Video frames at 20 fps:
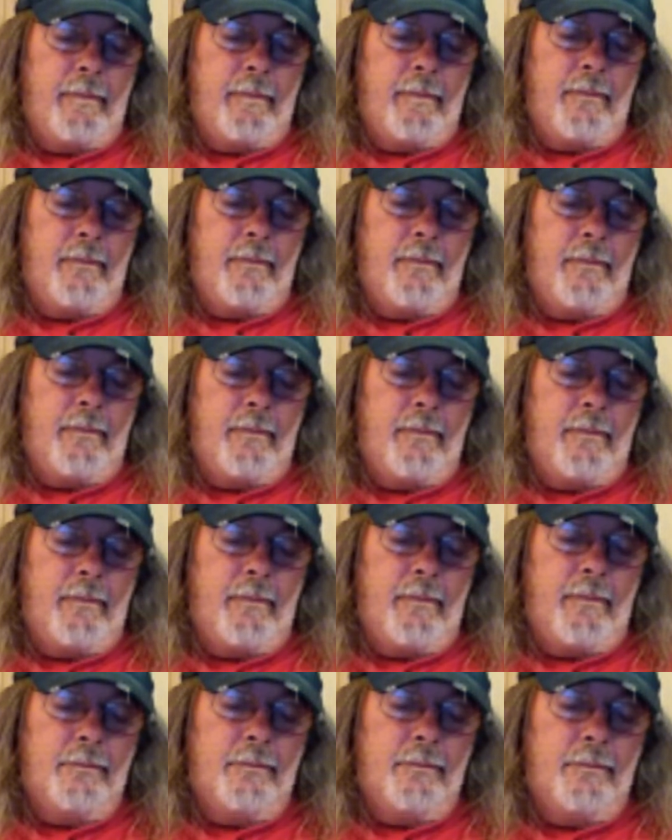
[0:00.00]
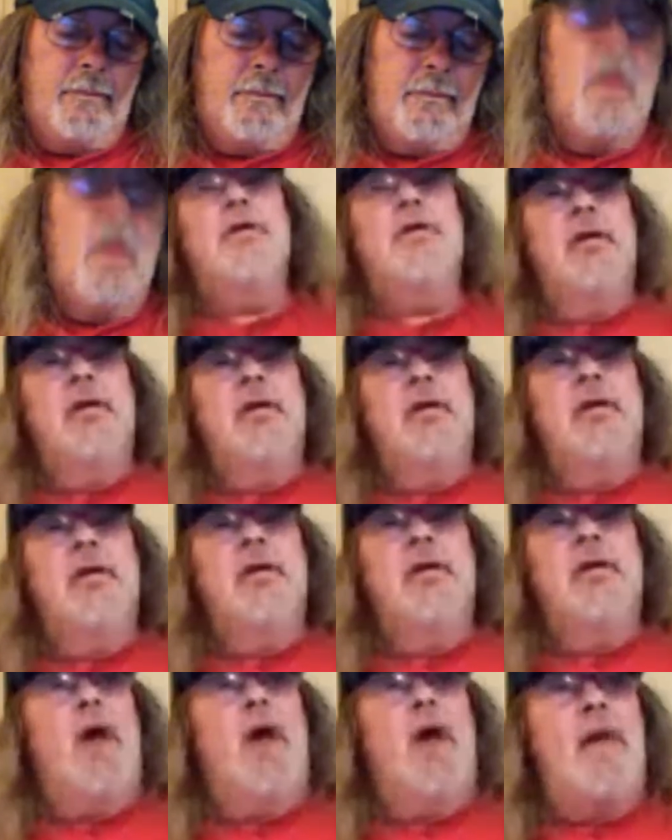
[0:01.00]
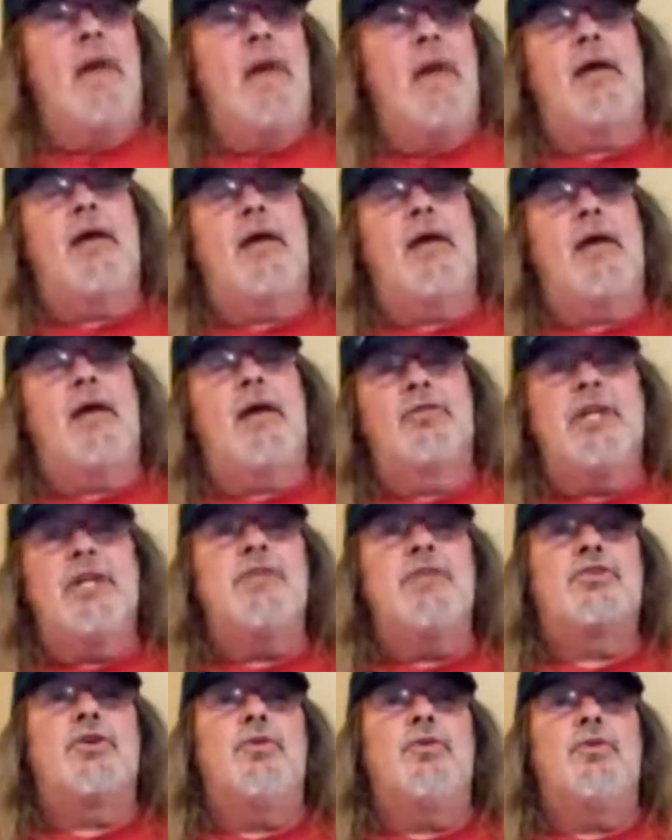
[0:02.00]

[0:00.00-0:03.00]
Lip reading: Oh, and a while back, I was eating soup.